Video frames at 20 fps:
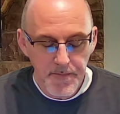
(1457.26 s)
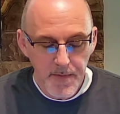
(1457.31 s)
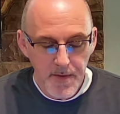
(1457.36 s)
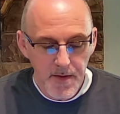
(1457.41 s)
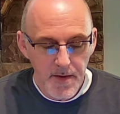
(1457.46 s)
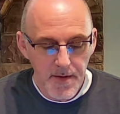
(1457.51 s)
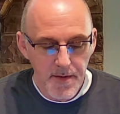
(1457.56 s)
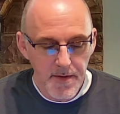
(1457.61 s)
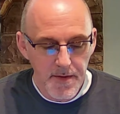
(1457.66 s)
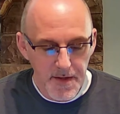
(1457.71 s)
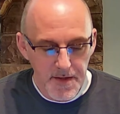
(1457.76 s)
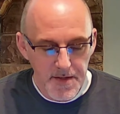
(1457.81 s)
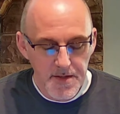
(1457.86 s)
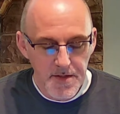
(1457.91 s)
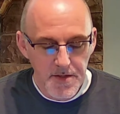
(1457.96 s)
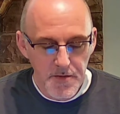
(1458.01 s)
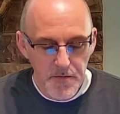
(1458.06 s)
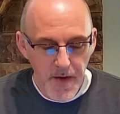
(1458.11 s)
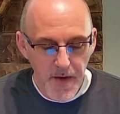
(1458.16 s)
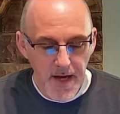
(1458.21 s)
This
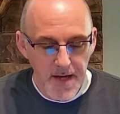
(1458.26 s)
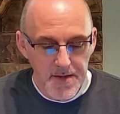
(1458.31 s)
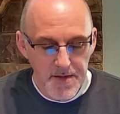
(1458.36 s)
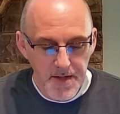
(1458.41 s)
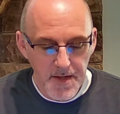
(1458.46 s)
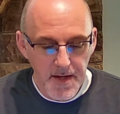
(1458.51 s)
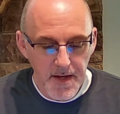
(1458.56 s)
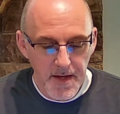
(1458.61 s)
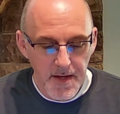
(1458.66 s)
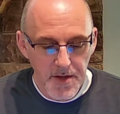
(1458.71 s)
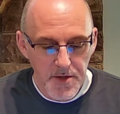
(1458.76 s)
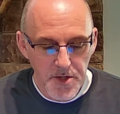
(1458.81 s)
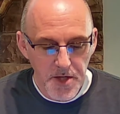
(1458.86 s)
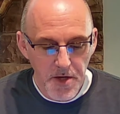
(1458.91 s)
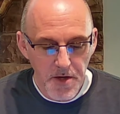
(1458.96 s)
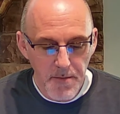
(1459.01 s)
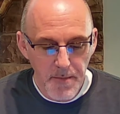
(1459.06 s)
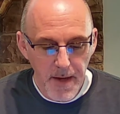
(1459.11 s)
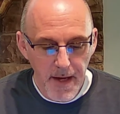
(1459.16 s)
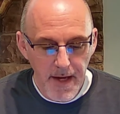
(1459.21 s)
is fascinating.
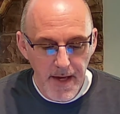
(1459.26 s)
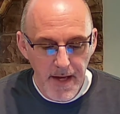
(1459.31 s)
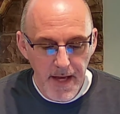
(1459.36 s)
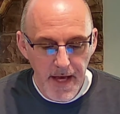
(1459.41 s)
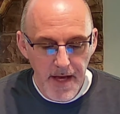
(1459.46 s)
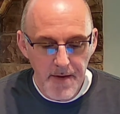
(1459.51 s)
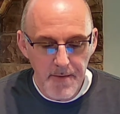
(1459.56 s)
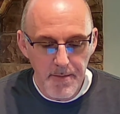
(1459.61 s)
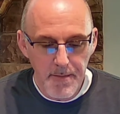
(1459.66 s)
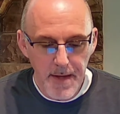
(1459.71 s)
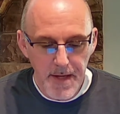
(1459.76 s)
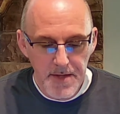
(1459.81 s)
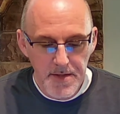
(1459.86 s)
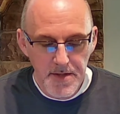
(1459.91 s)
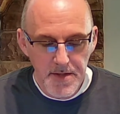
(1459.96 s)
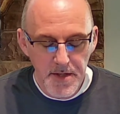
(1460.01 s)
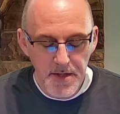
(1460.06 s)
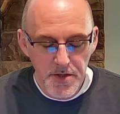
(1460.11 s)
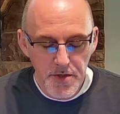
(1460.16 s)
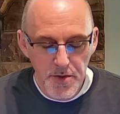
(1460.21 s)
Jeremiah had a
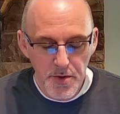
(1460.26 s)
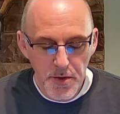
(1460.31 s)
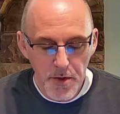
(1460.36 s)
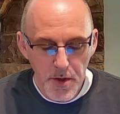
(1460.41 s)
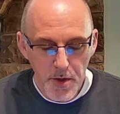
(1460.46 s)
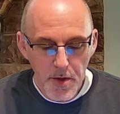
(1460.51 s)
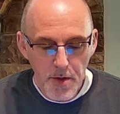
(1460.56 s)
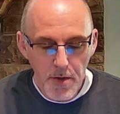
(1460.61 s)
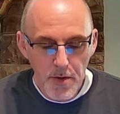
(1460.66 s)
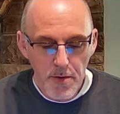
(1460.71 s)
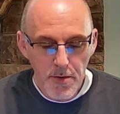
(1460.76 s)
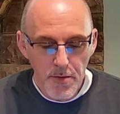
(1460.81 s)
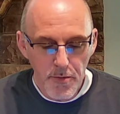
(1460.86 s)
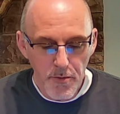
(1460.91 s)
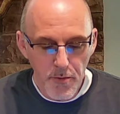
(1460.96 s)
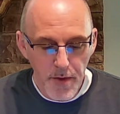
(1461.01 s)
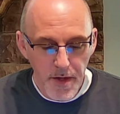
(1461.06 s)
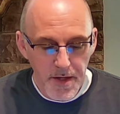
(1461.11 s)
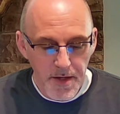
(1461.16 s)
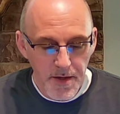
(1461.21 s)
message
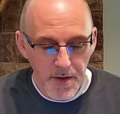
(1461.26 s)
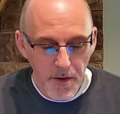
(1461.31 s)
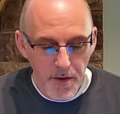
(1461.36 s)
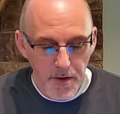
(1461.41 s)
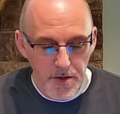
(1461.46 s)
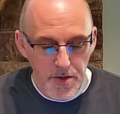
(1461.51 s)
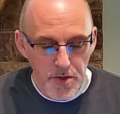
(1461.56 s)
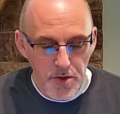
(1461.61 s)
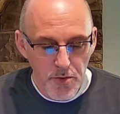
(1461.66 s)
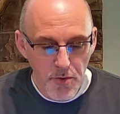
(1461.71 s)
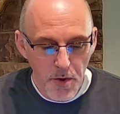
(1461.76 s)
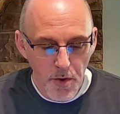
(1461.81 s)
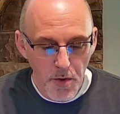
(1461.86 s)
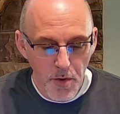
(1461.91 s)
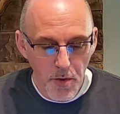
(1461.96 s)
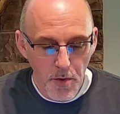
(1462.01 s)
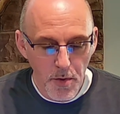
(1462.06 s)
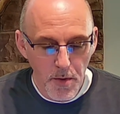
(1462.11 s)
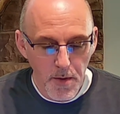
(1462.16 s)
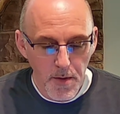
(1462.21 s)
written on a
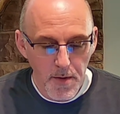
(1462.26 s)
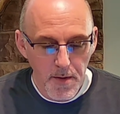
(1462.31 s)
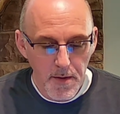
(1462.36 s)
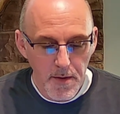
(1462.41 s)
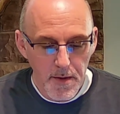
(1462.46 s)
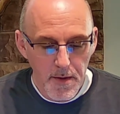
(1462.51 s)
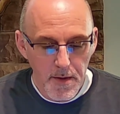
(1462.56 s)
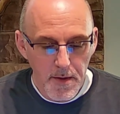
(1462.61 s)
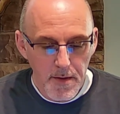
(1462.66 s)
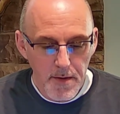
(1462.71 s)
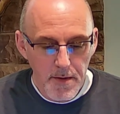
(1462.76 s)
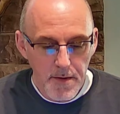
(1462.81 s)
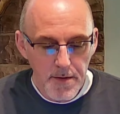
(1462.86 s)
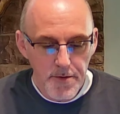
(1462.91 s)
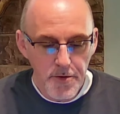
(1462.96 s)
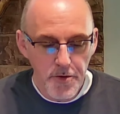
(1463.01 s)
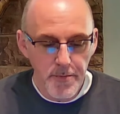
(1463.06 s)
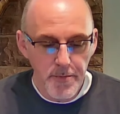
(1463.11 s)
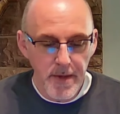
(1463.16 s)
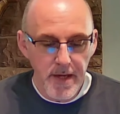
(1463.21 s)
scroll
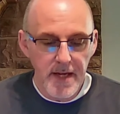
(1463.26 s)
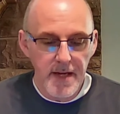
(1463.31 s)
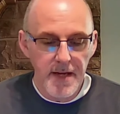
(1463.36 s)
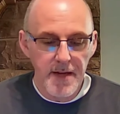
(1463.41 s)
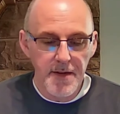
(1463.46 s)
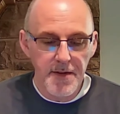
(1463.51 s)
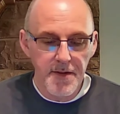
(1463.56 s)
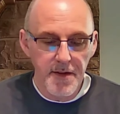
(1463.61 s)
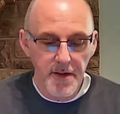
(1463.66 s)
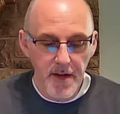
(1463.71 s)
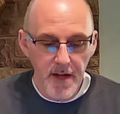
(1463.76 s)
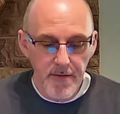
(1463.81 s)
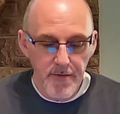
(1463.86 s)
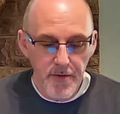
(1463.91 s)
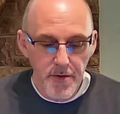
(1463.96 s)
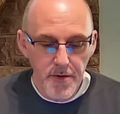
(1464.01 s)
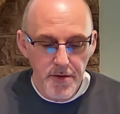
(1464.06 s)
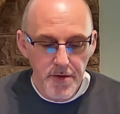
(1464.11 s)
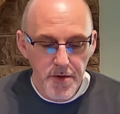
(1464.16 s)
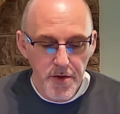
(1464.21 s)
to be
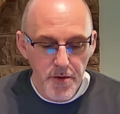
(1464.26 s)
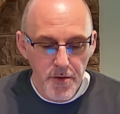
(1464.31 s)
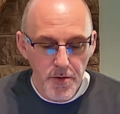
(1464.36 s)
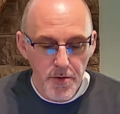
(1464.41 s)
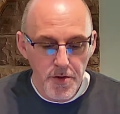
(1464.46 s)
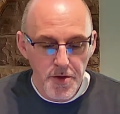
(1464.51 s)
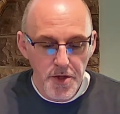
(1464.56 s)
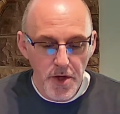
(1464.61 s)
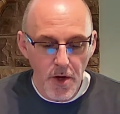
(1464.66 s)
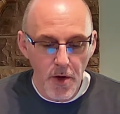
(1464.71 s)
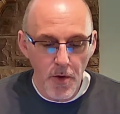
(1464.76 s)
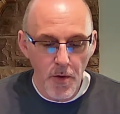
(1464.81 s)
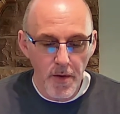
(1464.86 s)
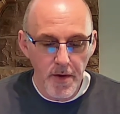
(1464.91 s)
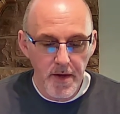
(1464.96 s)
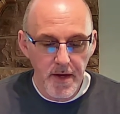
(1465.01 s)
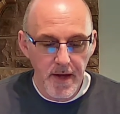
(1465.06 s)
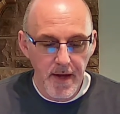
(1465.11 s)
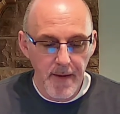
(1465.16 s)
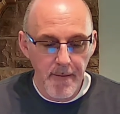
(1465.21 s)
delivered to
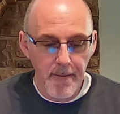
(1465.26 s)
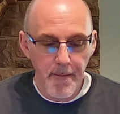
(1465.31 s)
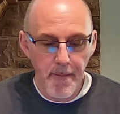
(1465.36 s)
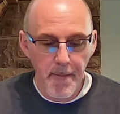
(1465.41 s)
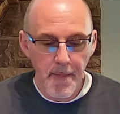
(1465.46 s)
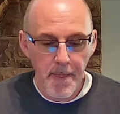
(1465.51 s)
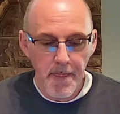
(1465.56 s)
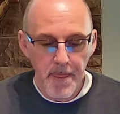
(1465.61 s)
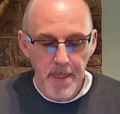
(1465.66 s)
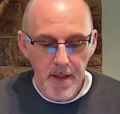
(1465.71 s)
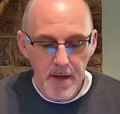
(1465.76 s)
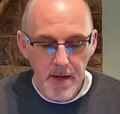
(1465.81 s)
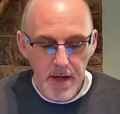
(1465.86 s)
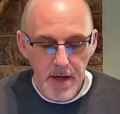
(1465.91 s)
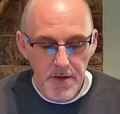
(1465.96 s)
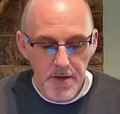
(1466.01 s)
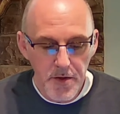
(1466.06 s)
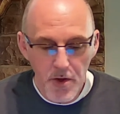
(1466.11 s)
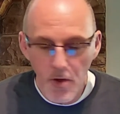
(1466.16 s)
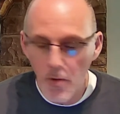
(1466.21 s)
Jehoiakim.
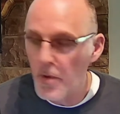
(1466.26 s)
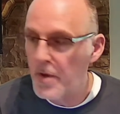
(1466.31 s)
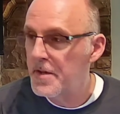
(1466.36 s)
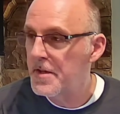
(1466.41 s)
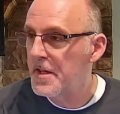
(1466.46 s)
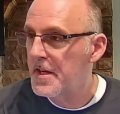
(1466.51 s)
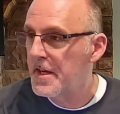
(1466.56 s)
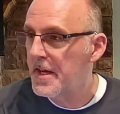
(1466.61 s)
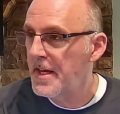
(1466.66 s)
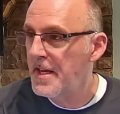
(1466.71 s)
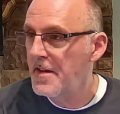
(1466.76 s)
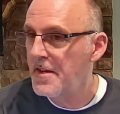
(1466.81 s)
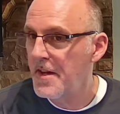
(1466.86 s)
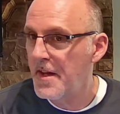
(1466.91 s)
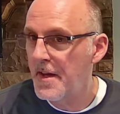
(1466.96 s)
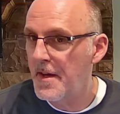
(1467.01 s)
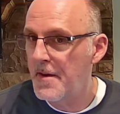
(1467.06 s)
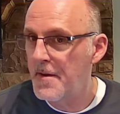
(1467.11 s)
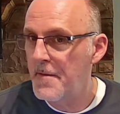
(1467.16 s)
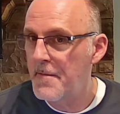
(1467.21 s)
And you know what the king
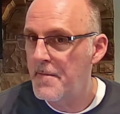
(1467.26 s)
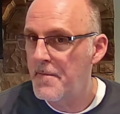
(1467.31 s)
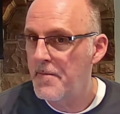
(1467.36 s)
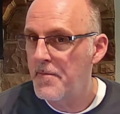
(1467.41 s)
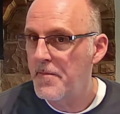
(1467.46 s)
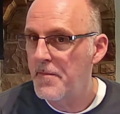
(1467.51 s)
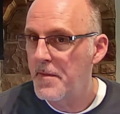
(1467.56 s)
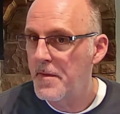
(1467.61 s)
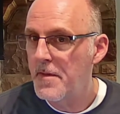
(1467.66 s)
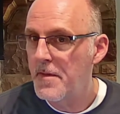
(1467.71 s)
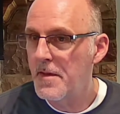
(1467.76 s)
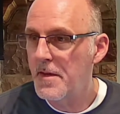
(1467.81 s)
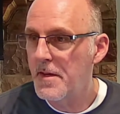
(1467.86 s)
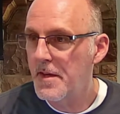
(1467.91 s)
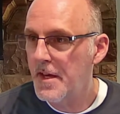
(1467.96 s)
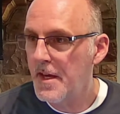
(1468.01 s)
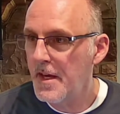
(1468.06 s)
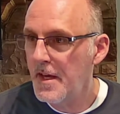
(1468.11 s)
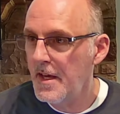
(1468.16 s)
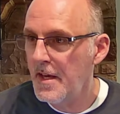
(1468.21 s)
did? The
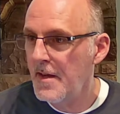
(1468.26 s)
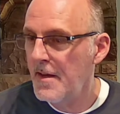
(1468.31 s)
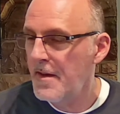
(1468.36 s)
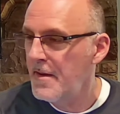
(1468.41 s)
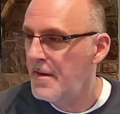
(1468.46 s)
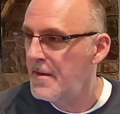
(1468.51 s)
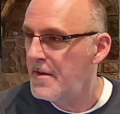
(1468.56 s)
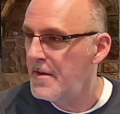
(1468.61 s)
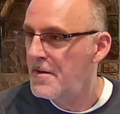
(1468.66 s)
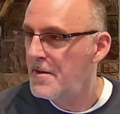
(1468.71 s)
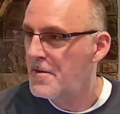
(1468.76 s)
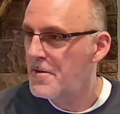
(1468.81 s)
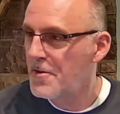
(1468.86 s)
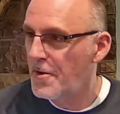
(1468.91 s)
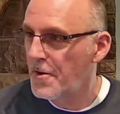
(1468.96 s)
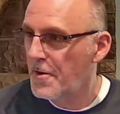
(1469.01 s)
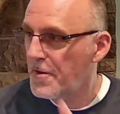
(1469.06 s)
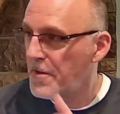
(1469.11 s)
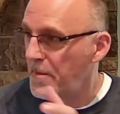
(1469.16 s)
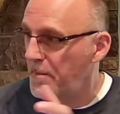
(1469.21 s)
king
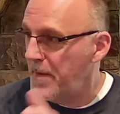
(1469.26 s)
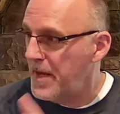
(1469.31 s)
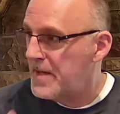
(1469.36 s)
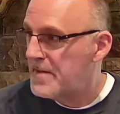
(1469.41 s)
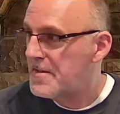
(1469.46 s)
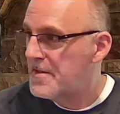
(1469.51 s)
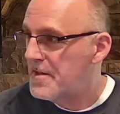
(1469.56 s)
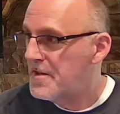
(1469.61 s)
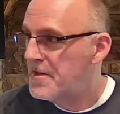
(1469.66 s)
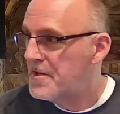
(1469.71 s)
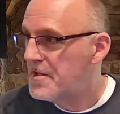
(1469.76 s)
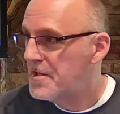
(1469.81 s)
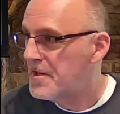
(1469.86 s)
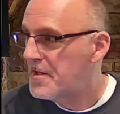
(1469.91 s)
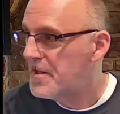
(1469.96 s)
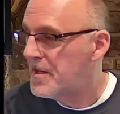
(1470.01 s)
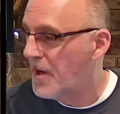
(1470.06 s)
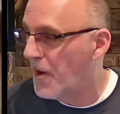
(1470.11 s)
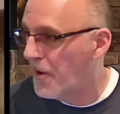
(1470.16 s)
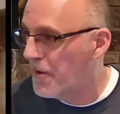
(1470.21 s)
took the message
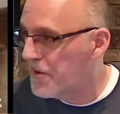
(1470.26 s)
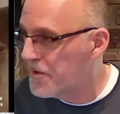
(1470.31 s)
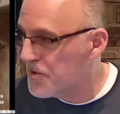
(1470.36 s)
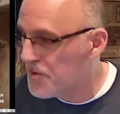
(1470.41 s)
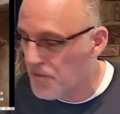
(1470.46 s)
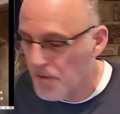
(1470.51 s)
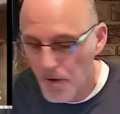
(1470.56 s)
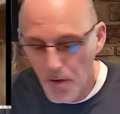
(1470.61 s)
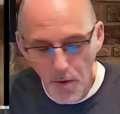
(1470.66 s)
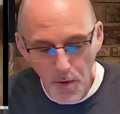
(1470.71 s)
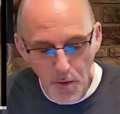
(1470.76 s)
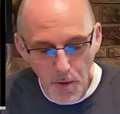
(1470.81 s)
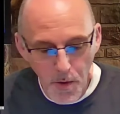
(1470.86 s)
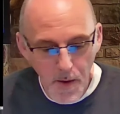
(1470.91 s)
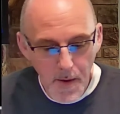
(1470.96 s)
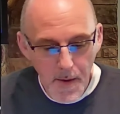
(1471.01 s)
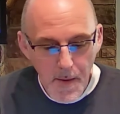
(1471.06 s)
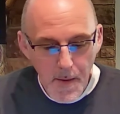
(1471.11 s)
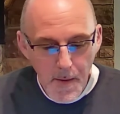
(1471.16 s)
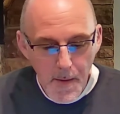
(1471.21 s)
on the scroll
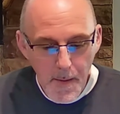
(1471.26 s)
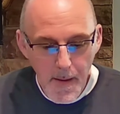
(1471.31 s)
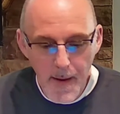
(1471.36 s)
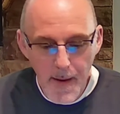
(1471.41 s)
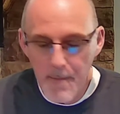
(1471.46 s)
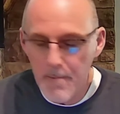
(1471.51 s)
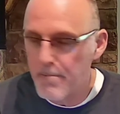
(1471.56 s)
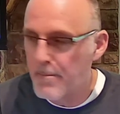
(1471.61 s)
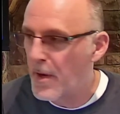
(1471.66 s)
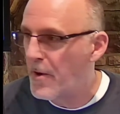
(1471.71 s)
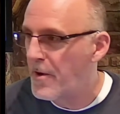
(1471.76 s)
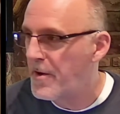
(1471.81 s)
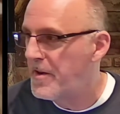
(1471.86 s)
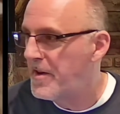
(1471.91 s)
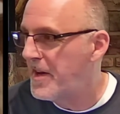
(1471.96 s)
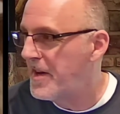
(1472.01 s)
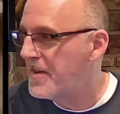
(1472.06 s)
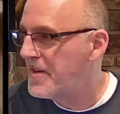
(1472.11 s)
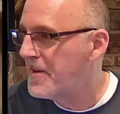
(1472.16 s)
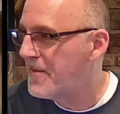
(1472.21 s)
and burned it.